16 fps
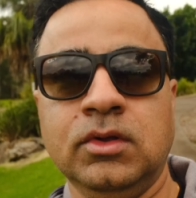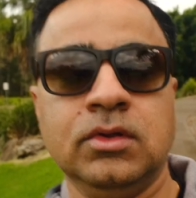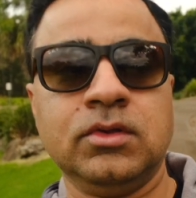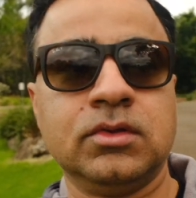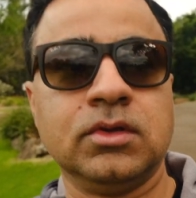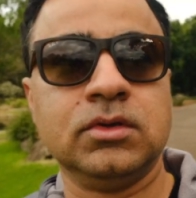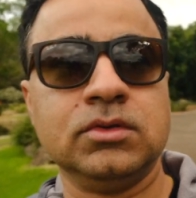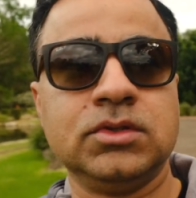
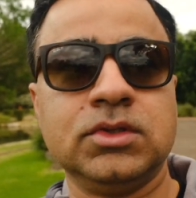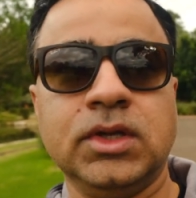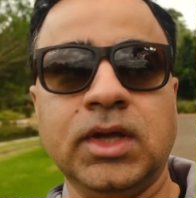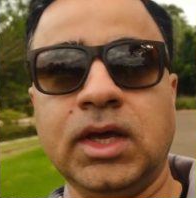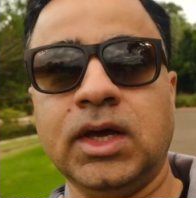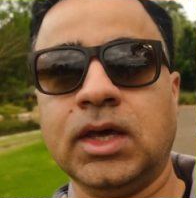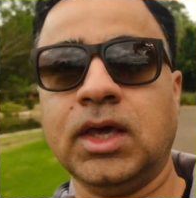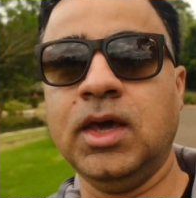So
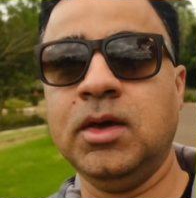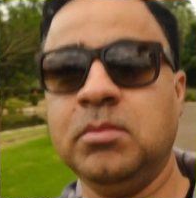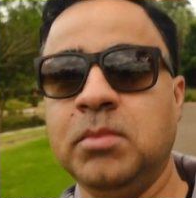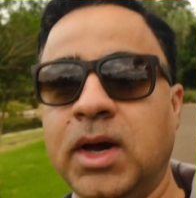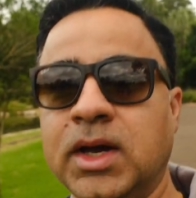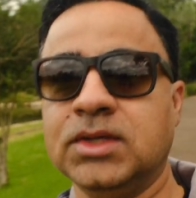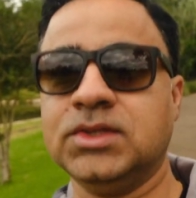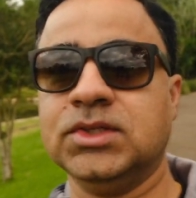today I came
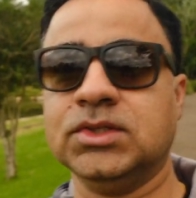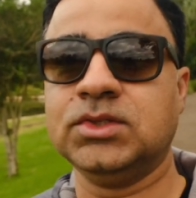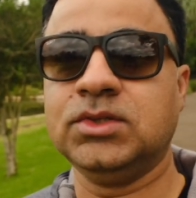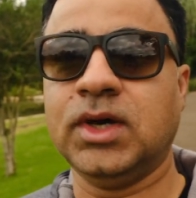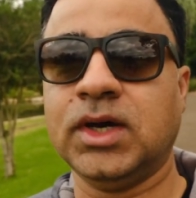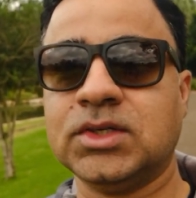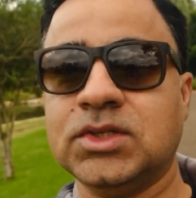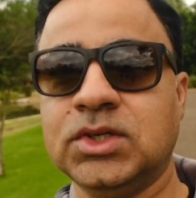back just to
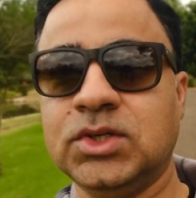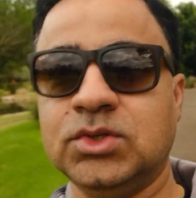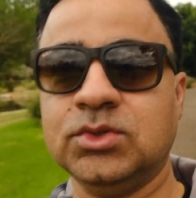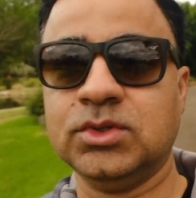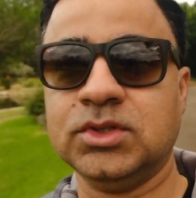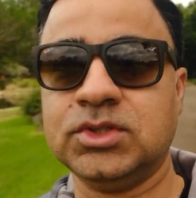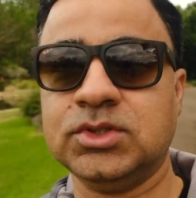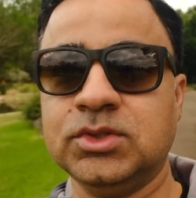actually
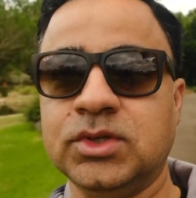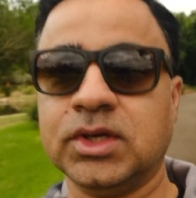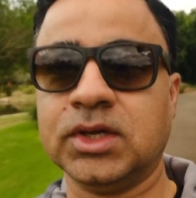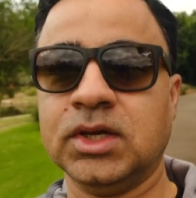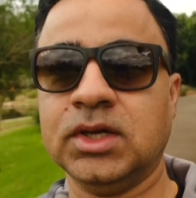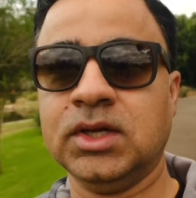do the shooting.